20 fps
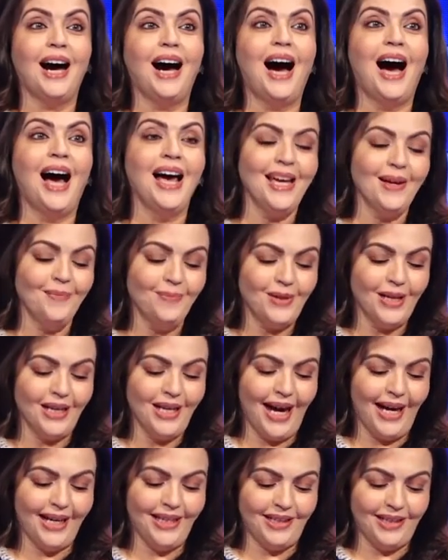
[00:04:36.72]
I am
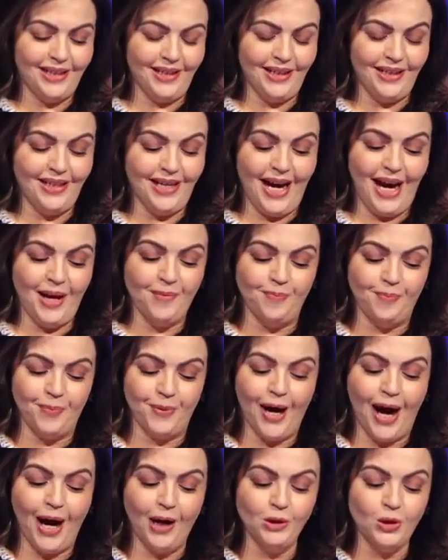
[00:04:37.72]
delighted and
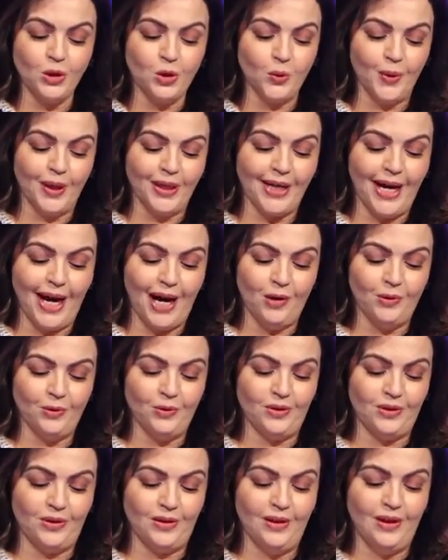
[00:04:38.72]
proud to
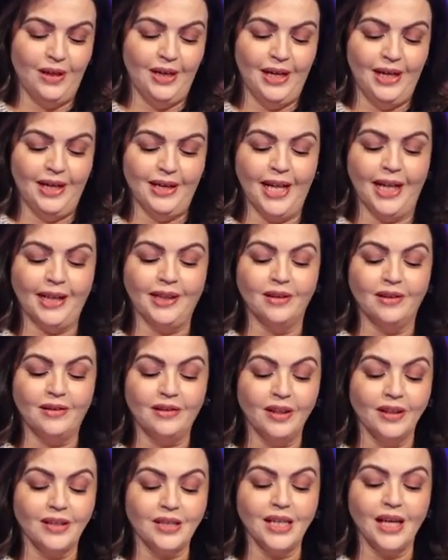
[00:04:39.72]
announce that the
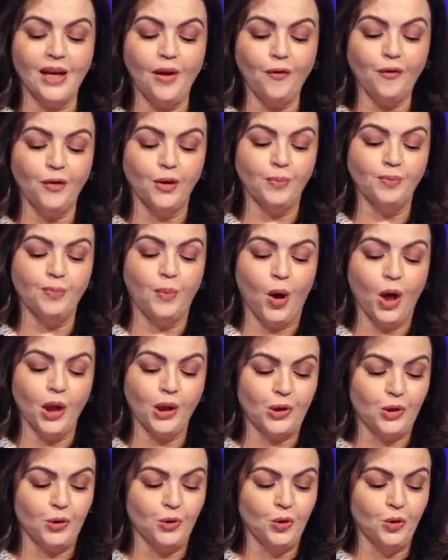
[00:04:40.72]
City
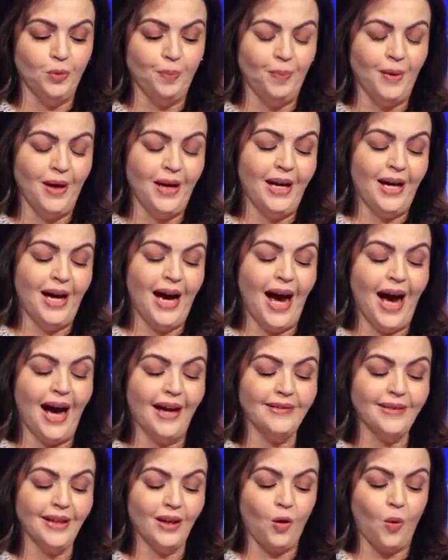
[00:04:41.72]
Football Group
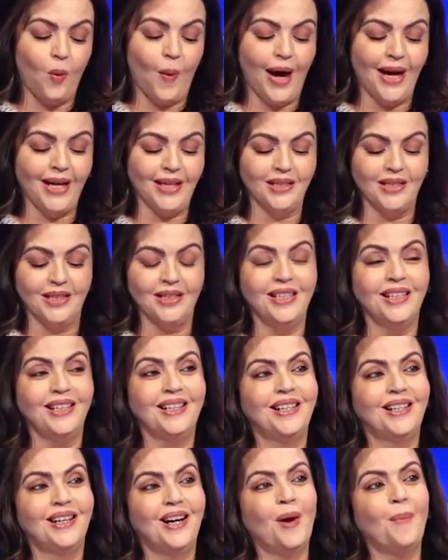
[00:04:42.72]
has acquired
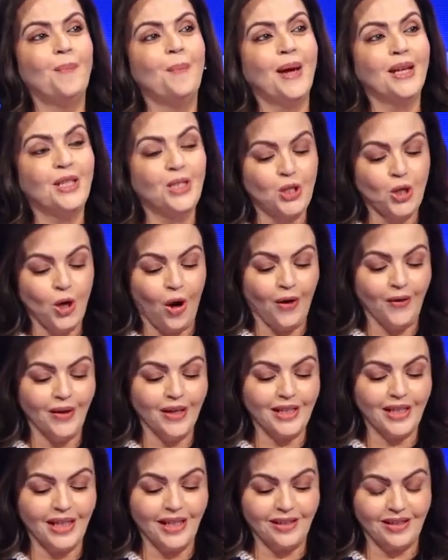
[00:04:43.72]
a
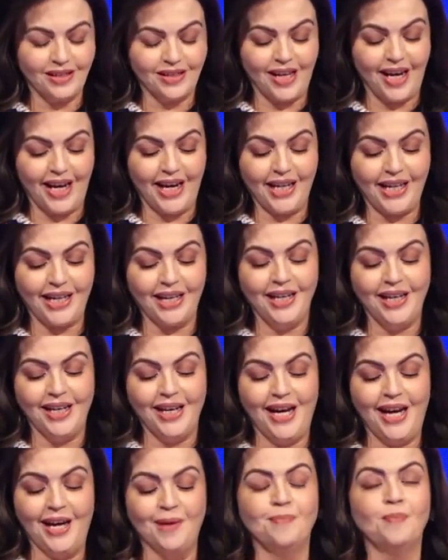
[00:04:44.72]
majority stake
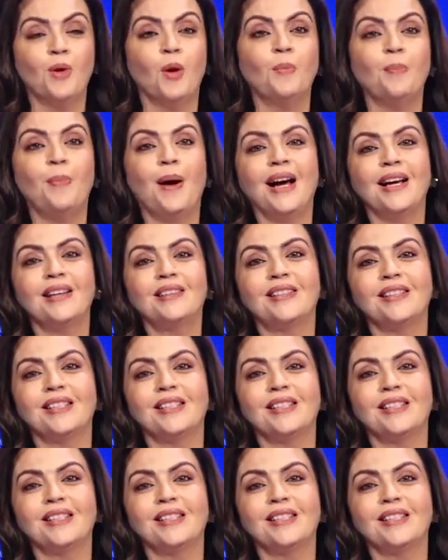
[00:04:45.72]
in Mumbai